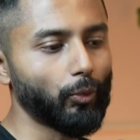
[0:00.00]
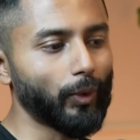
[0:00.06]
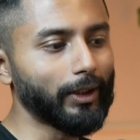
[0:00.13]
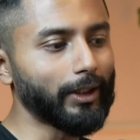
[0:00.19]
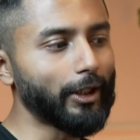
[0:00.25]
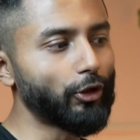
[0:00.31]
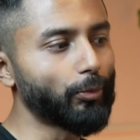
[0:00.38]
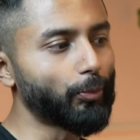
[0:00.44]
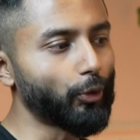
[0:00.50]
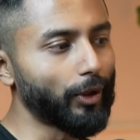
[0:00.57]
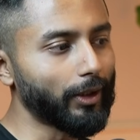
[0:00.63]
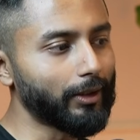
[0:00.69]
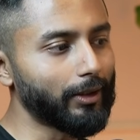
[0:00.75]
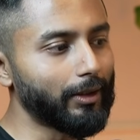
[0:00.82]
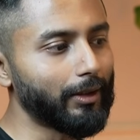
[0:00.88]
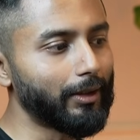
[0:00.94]
kind of
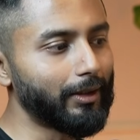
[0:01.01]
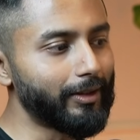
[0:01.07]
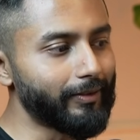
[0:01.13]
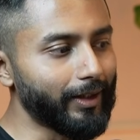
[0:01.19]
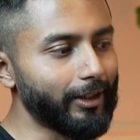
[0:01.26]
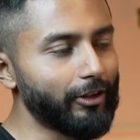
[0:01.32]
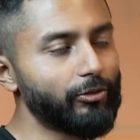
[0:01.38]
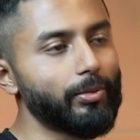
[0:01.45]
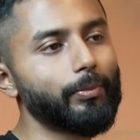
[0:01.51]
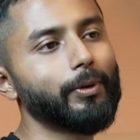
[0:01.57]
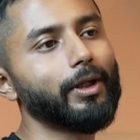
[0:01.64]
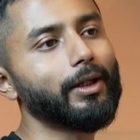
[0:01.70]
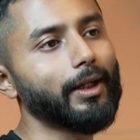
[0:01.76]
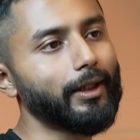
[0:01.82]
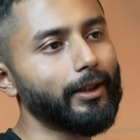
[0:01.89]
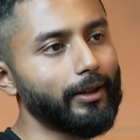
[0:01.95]
product designs people are
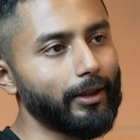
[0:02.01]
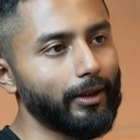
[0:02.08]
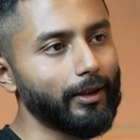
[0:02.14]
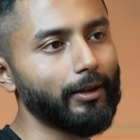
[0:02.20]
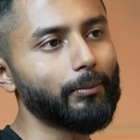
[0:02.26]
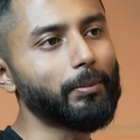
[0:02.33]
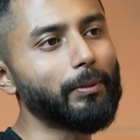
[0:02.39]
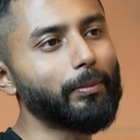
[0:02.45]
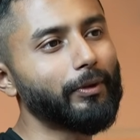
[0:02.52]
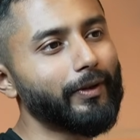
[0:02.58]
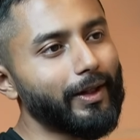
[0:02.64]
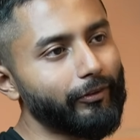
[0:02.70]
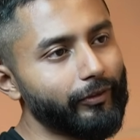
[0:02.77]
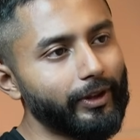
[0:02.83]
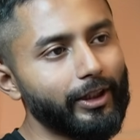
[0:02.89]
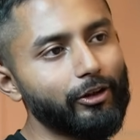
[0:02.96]
liking. People's
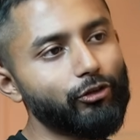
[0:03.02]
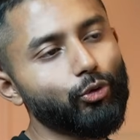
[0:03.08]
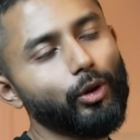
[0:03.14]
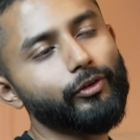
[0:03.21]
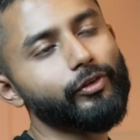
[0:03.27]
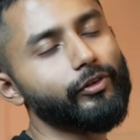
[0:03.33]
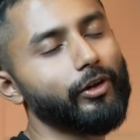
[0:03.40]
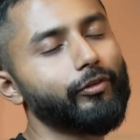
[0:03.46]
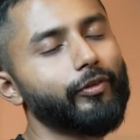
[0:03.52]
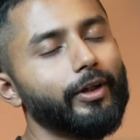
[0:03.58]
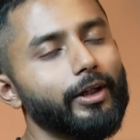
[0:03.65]
aesthetic choices are very